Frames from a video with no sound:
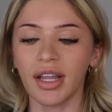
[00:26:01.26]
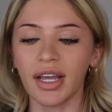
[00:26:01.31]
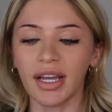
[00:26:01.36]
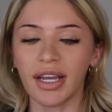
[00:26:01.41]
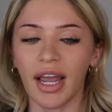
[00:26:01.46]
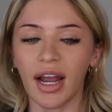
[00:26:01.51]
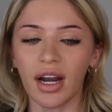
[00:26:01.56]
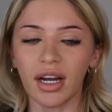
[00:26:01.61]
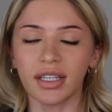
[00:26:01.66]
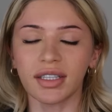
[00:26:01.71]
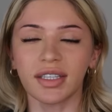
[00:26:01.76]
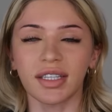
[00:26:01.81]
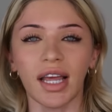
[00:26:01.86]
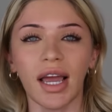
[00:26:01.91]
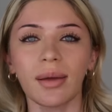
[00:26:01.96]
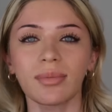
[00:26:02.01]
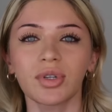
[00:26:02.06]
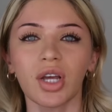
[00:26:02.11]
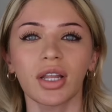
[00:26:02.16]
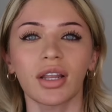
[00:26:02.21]
then Garrett
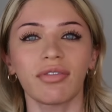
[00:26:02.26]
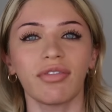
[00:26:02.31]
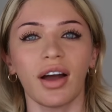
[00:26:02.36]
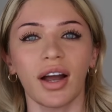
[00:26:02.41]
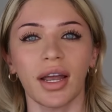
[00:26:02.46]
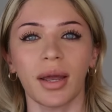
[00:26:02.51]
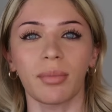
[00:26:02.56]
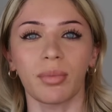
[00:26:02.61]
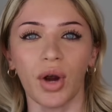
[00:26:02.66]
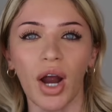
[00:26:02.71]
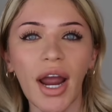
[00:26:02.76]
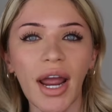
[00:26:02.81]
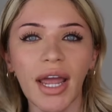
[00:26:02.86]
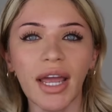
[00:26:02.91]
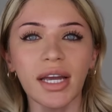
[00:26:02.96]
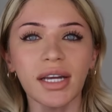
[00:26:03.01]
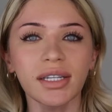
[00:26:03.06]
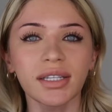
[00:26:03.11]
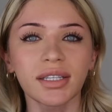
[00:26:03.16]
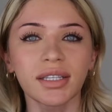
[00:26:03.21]
slams on the fucking
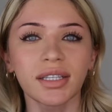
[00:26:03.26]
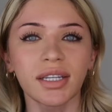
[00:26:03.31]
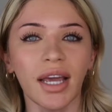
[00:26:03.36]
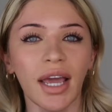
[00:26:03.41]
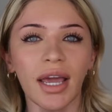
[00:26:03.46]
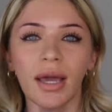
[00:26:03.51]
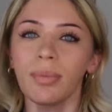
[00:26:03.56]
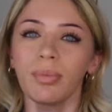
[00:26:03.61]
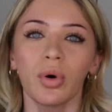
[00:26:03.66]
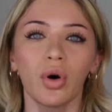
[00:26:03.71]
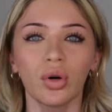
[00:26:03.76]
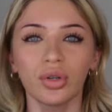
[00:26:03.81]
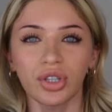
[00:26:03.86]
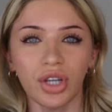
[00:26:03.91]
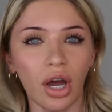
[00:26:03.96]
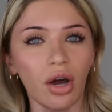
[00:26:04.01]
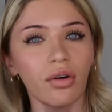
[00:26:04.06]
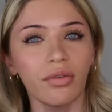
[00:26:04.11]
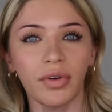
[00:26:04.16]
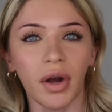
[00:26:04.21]
brakes. He pulls
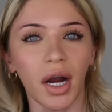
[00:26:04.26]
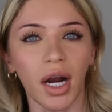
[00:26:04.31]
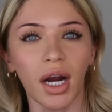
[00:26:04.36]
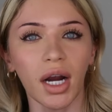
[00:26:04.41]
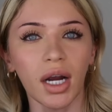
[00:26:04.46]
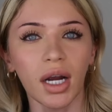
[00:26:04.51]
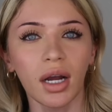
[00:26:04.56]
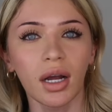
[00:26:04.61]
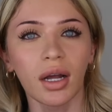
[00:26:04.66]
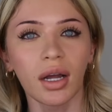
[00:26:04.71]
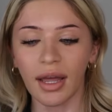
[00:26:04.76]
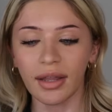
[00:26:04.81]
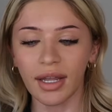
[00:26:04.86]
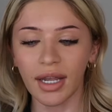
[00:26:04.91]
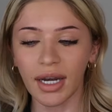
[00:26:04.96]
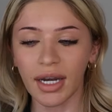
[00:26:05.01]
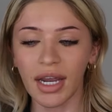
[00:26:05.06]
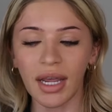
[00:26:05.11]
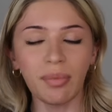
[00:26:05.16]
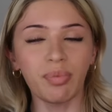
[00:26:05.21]
over and
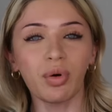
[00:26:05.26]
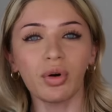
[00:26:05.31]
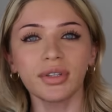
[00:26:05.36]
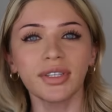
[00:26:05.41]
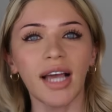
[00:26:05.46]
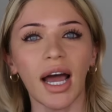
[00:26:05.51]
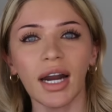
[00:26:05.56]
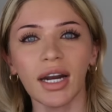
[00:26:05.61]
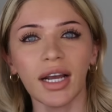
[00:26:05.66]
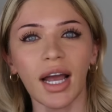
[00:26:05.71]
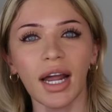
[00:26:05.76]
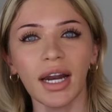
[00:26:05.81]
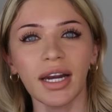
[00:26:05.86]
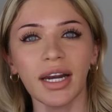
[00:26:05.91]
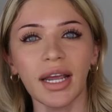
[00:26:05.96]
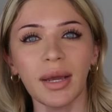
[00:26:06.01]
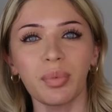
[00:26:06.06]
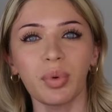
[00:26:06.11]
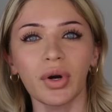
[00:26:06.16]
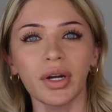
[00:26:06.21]
then he pulls out a gun
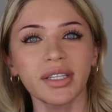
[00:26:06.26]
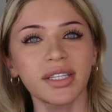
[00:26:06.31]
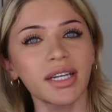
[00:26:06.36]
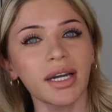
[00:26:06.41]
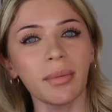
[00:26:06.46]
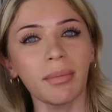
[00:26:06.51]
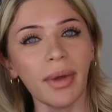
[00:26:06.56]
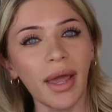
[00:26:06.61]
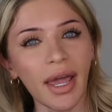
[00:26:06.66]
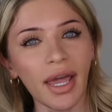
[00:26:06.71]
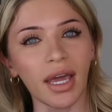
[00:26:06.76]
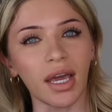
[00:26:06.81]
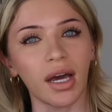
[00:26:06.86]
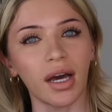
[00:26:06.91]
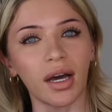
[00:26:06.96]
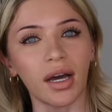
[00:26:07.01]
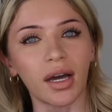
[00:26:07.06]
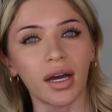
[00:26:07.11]
and he points it